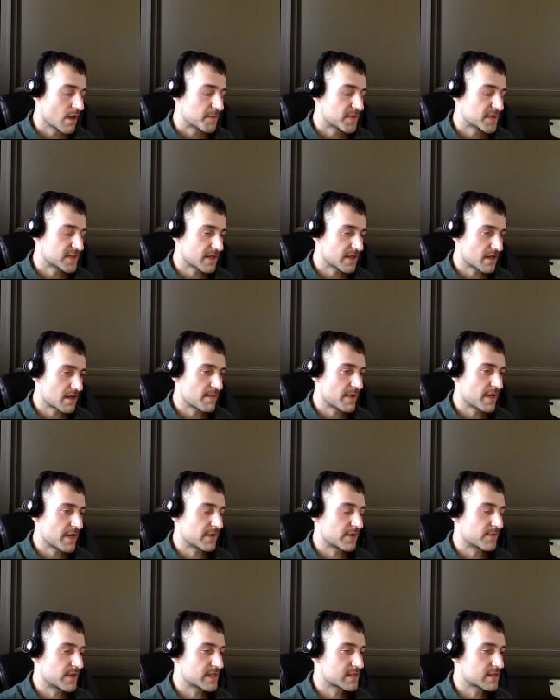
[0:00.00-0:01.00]
just thinking about
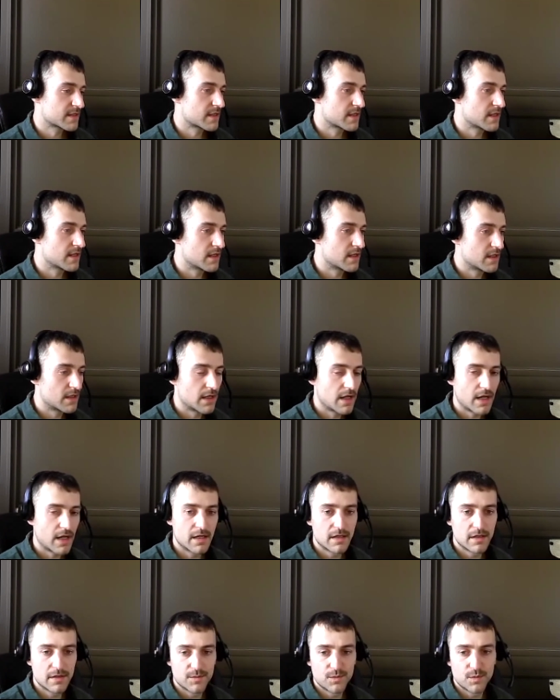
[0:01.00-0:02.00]
the rest of the year and